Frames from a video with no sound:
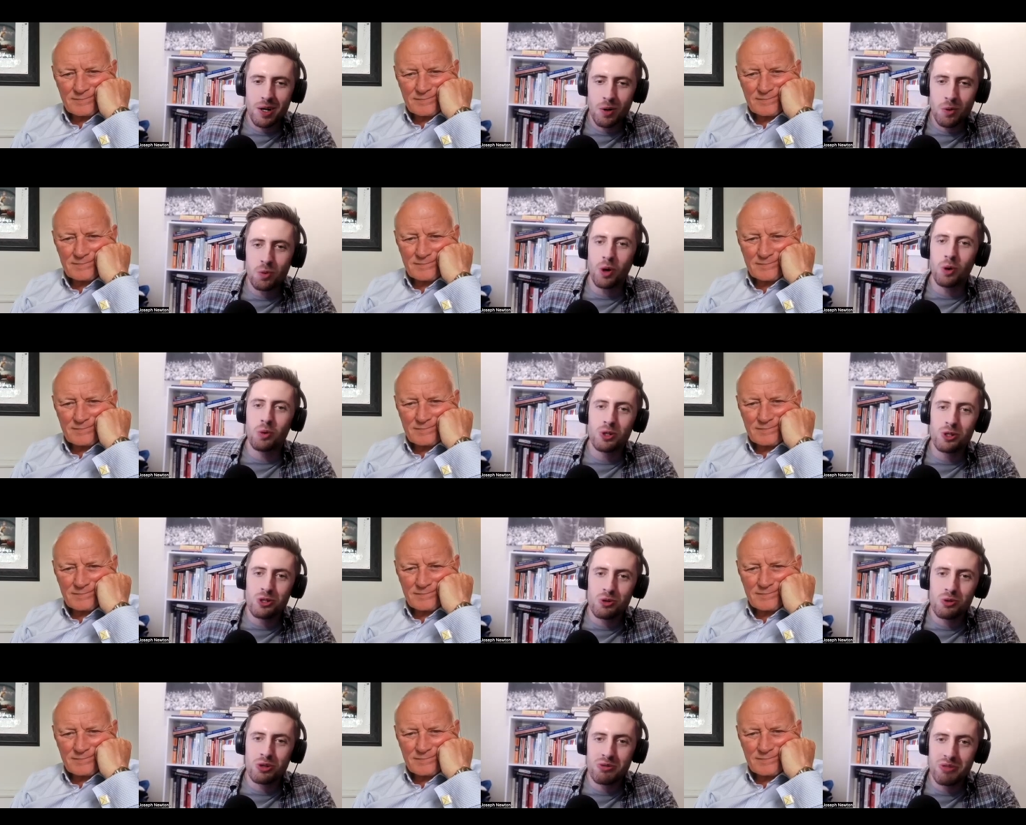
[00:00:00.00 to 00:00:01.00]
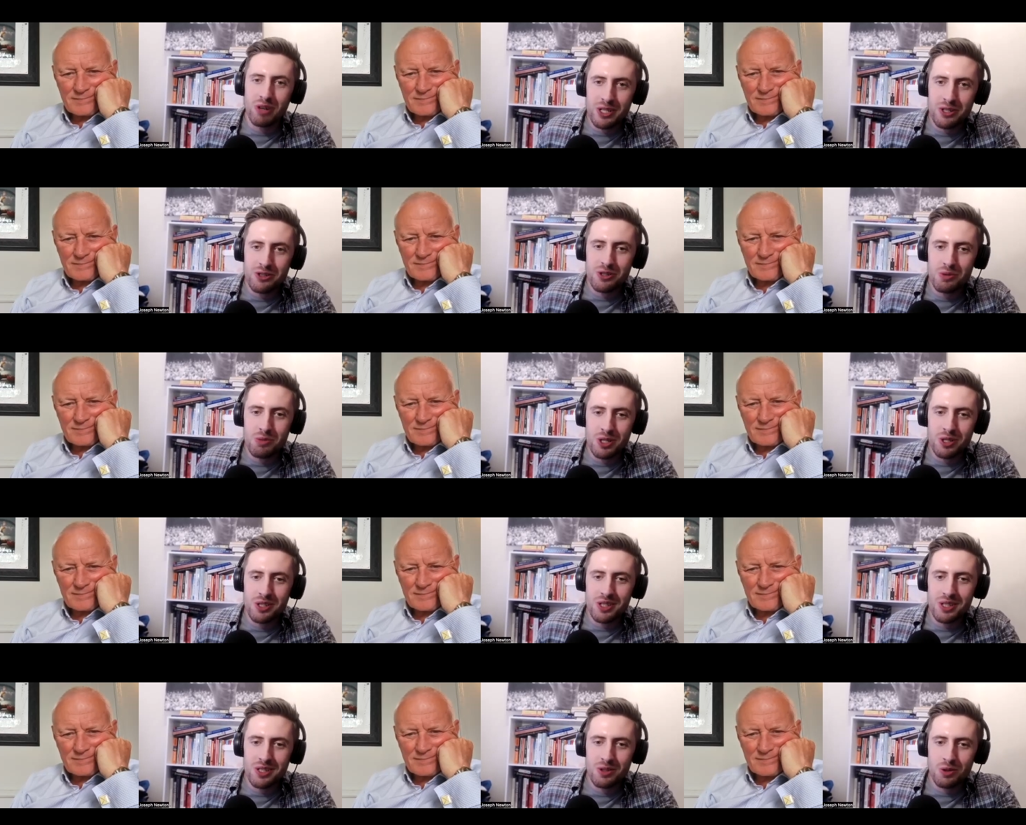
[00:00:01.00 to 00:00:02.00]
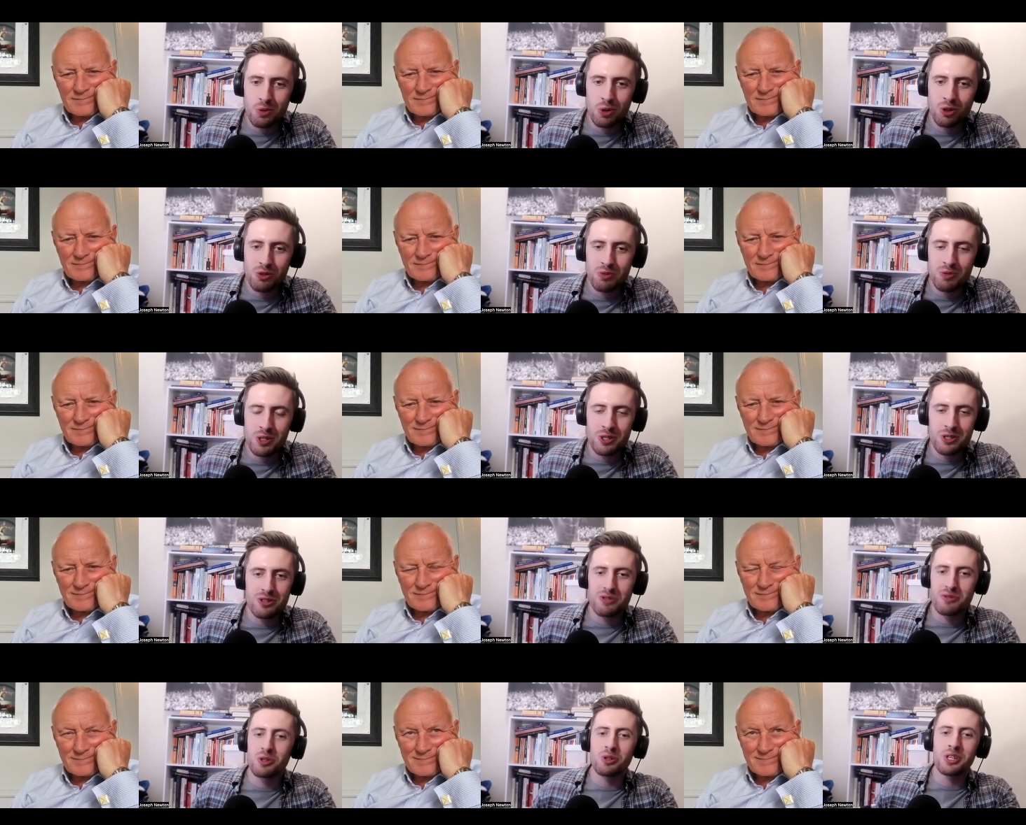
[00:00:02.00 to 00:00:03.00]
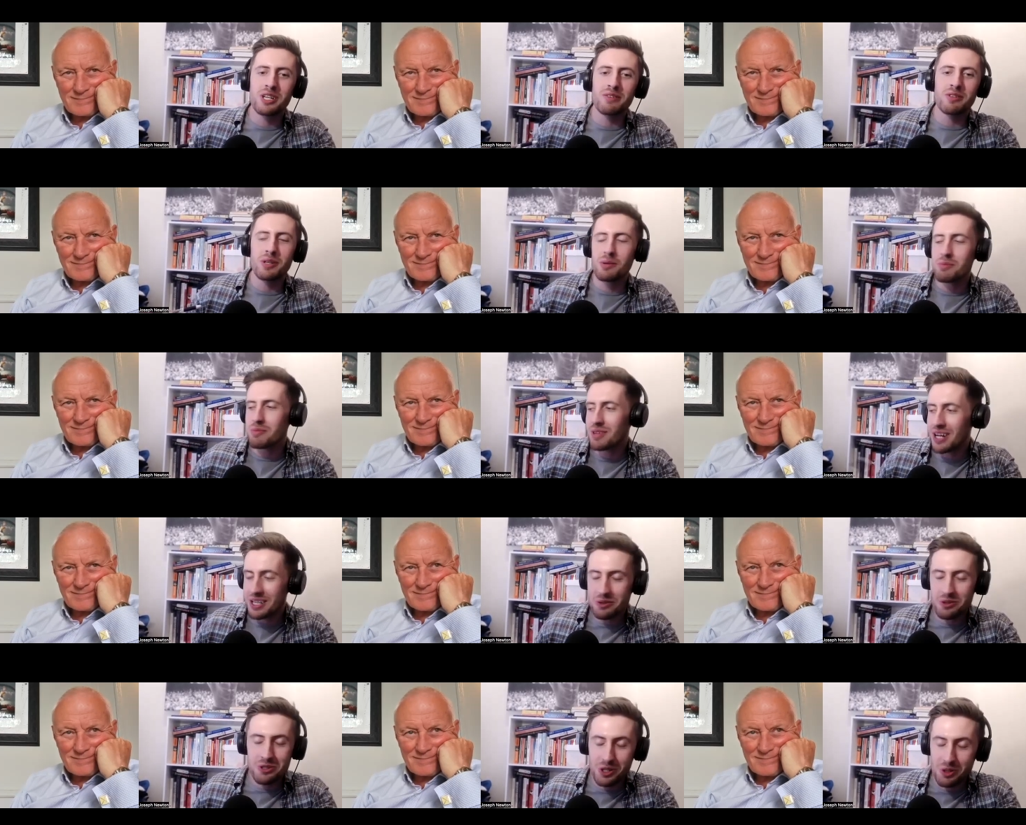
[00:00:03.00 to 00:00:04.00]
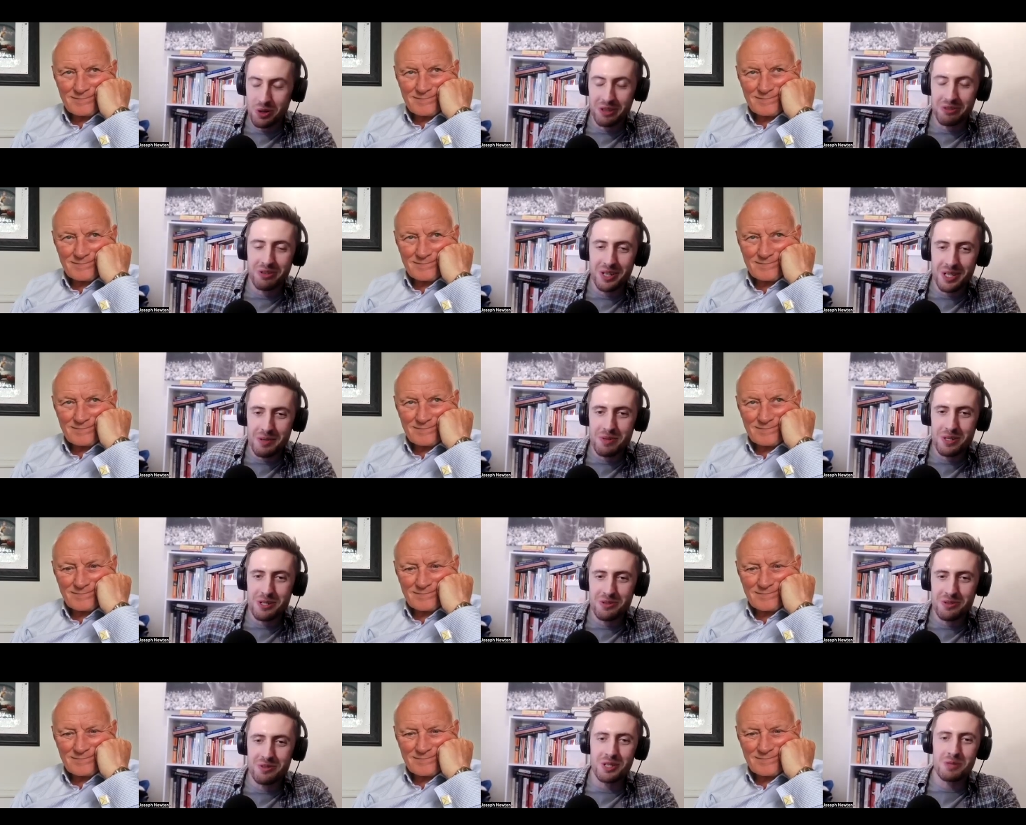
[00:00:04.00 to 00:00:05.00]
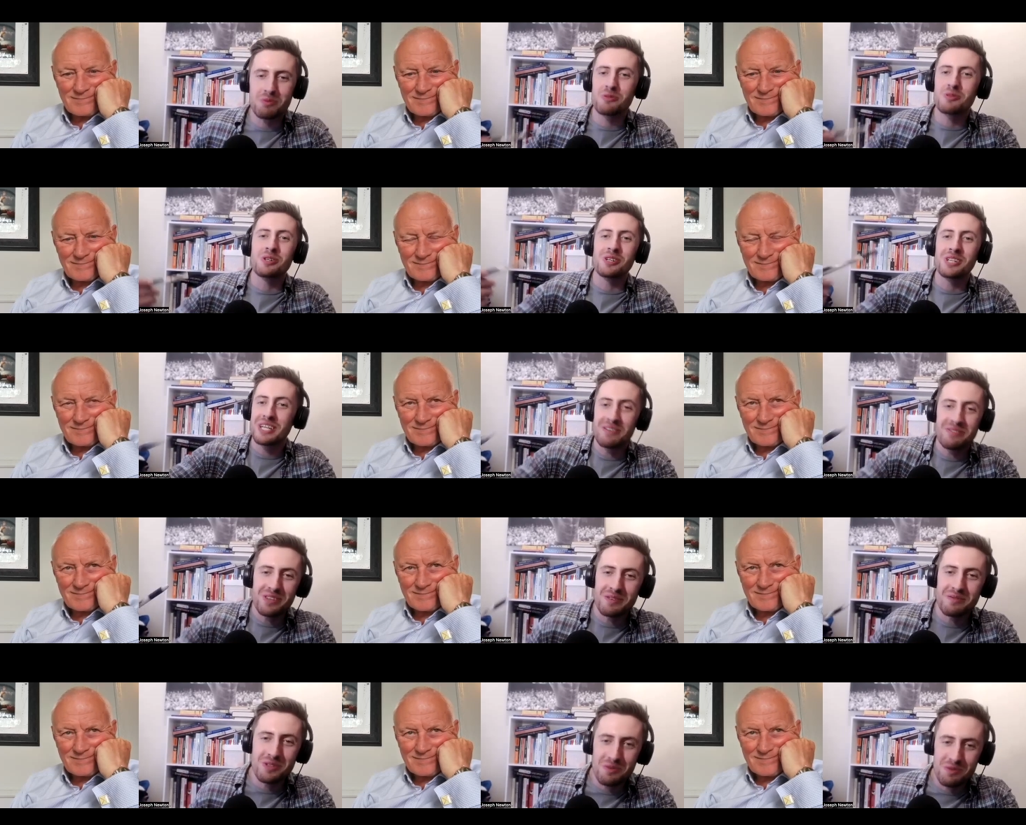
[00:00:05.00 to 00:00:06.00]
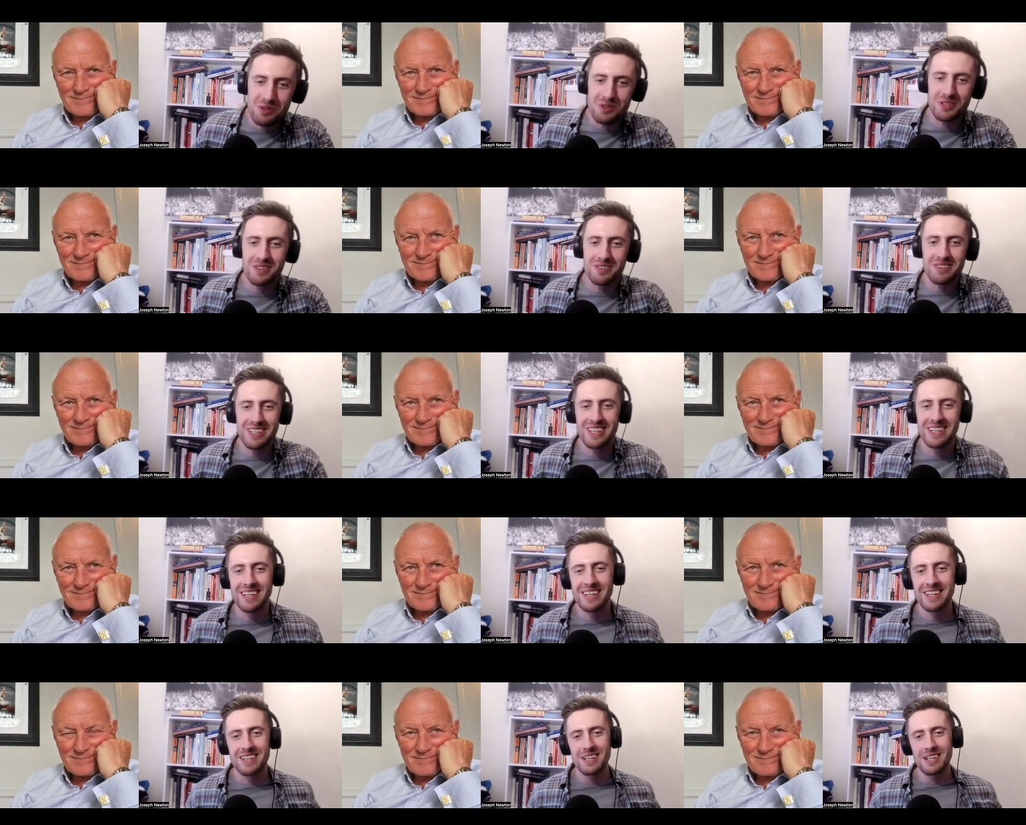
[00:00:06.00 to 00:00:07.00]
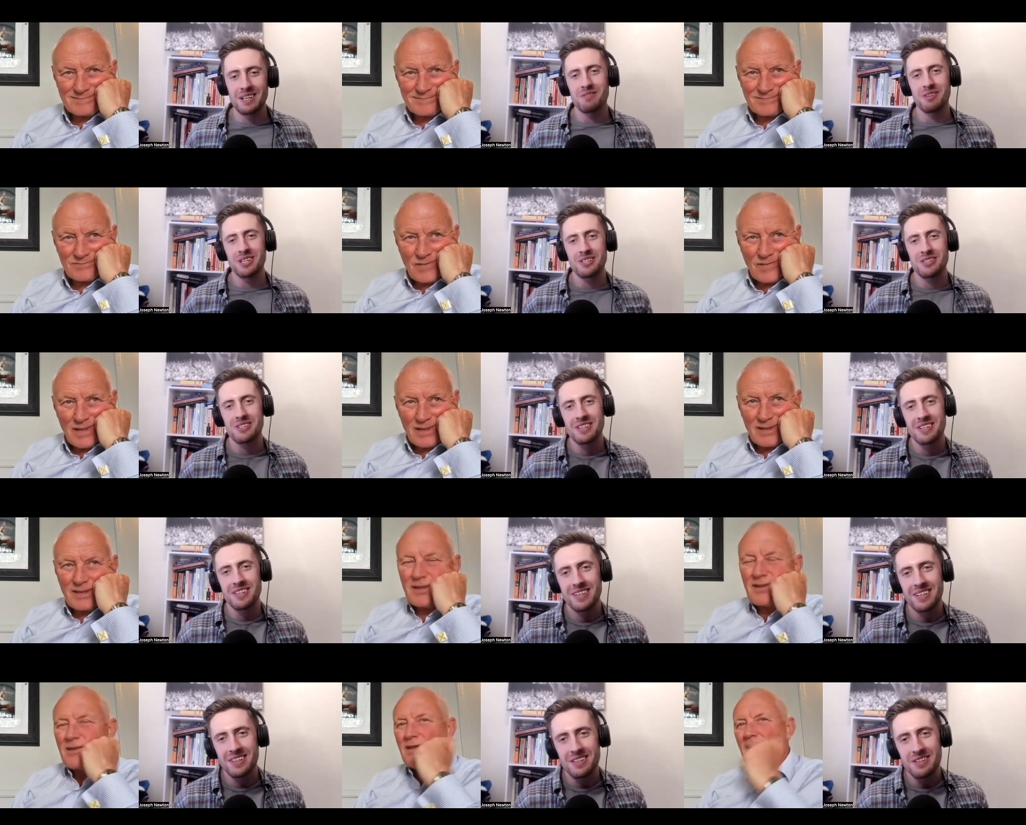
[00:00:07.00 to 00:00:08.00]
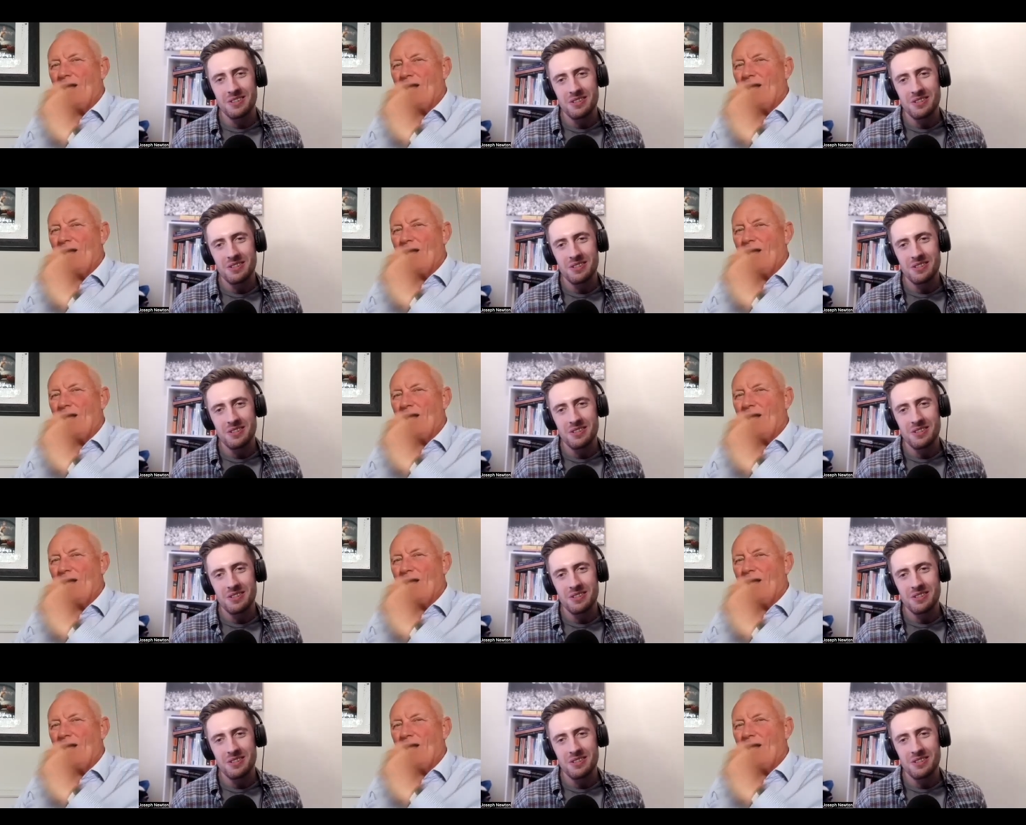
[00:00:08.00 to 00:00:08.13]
Speaker 1: what would you advise them in the, the world of business? If you could give them, I know it's a quick fire piece of advice, but if you could give them some sort of advice to, to